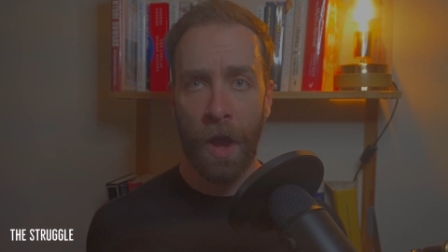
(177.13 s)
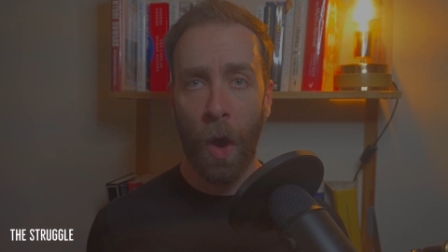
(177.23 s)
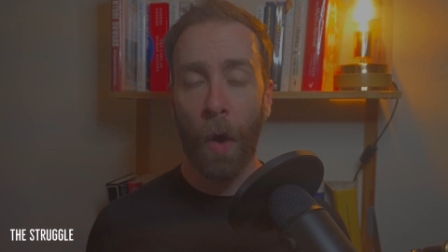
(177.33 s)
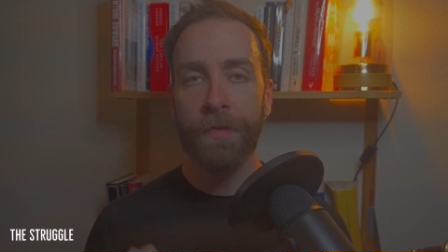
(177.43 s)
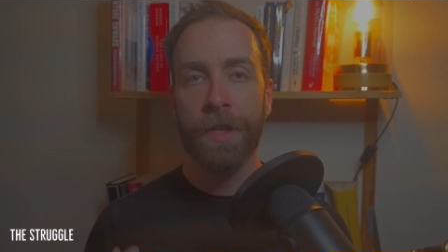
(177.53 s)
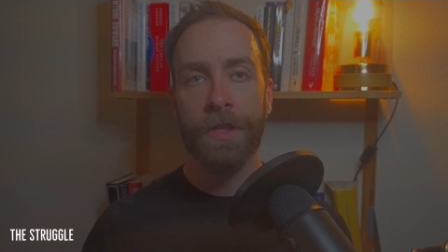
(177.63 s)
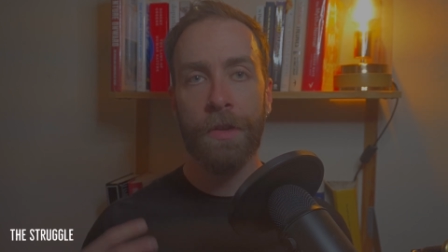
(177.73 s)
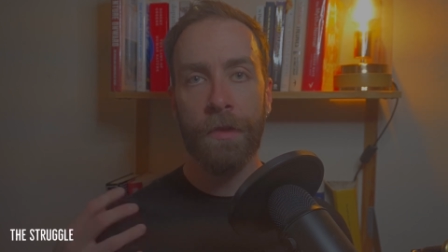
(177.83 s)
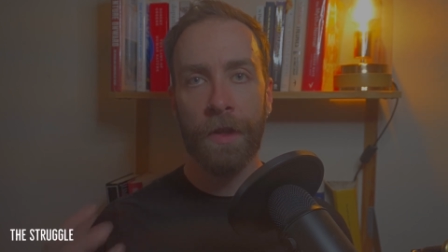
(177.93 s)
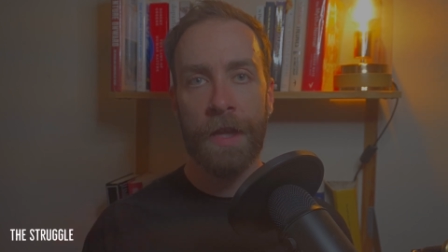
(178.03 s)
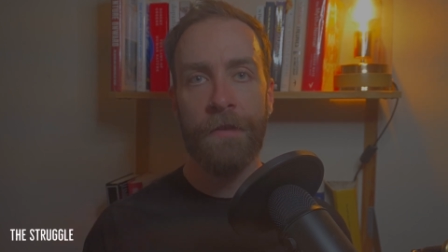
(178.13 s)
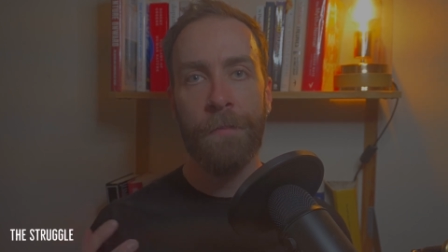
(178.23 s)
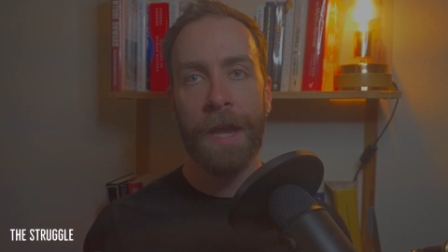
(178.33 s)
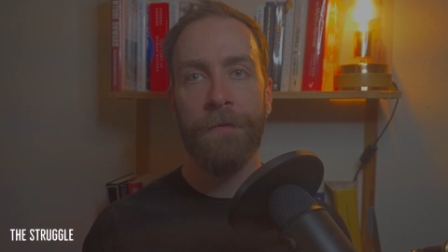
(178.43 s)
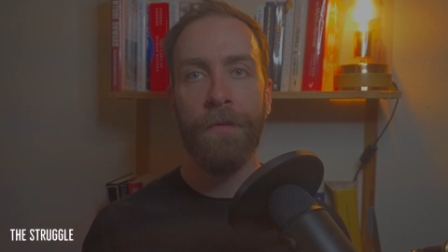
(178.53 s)
often to relieve
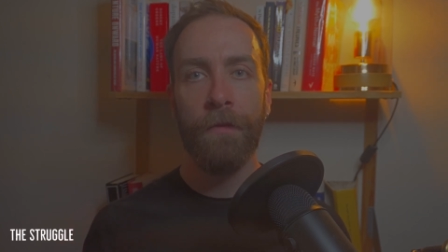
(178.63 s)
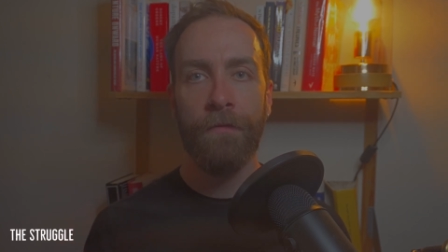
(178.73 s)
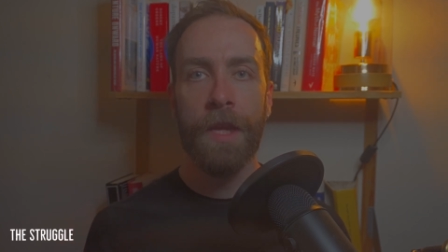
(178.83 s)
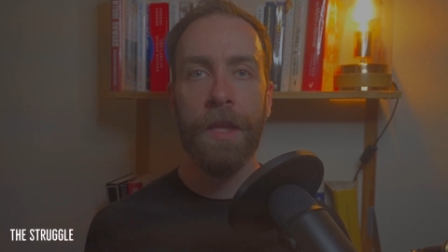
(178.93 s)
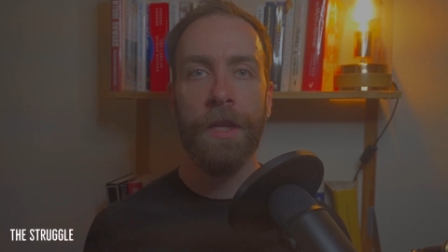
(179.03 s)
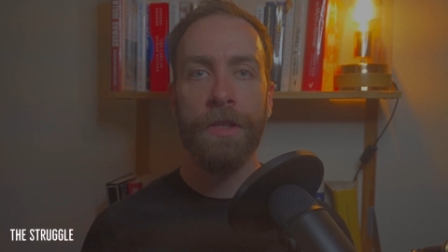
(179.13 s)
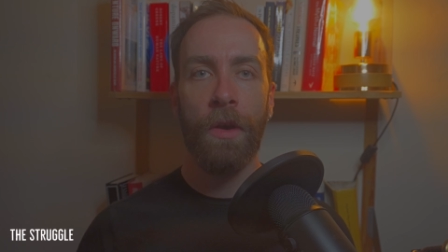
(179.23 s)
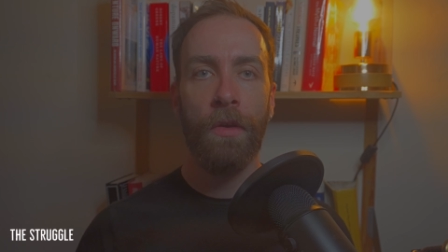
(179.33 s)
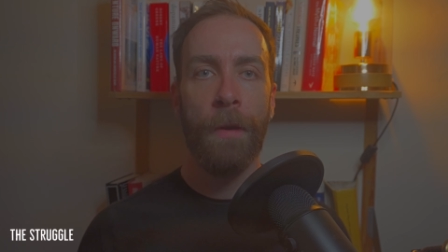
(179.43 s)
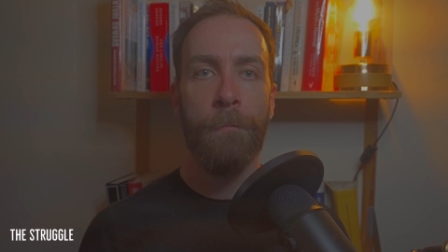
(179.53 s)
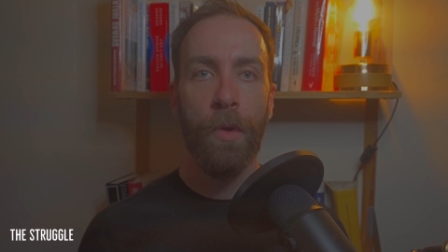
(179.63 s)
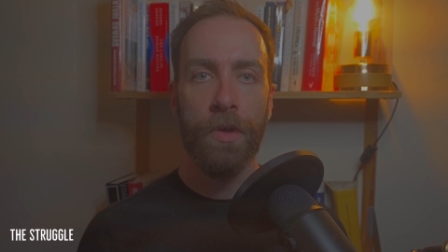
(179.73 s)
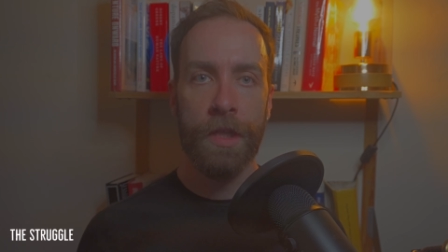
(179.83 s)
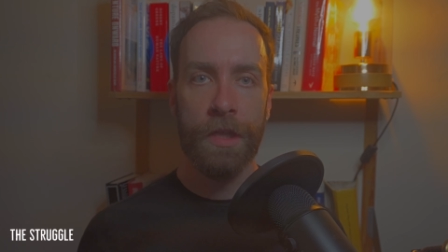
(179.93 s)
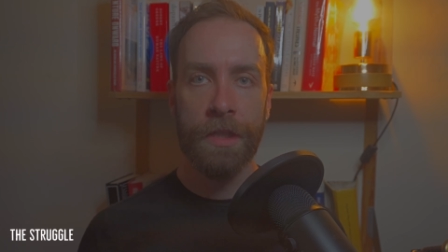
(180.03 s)
painful feelings or
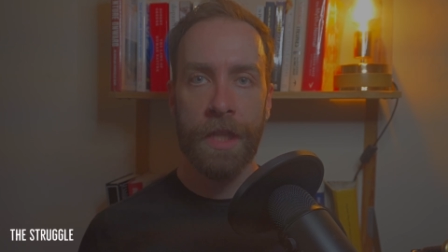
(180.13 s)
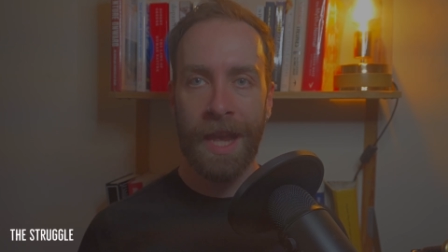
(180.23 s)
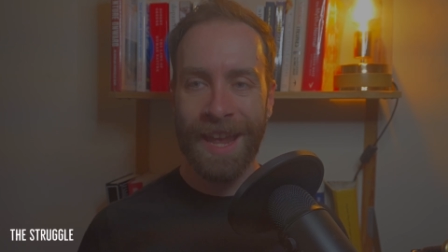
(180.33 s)
emotions,